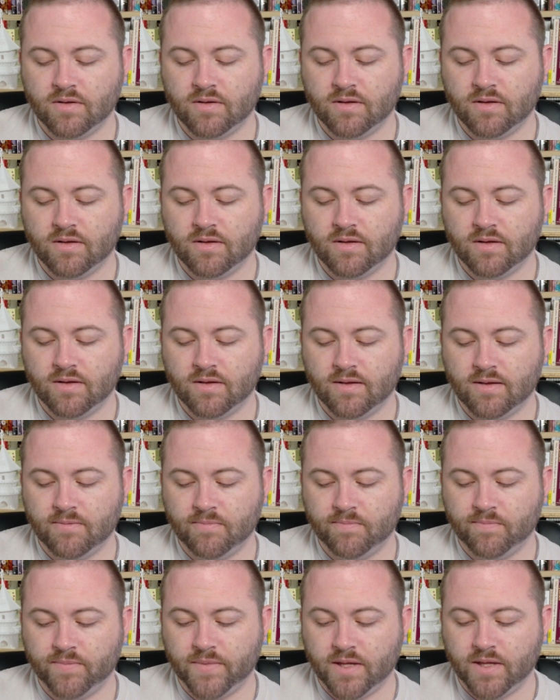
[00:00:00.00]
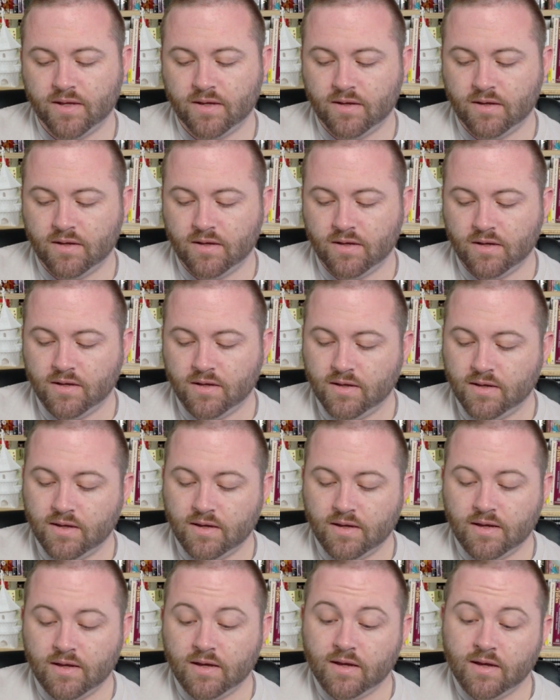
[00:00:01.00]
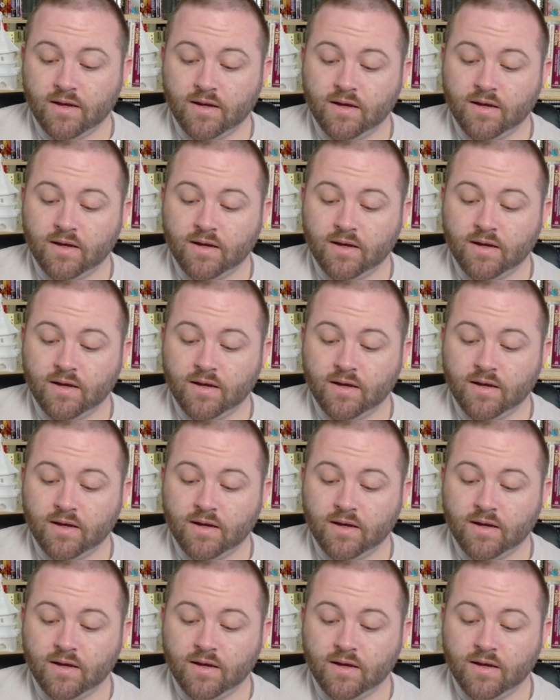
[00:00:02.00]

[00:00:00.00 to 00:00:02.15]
Nobody speaks.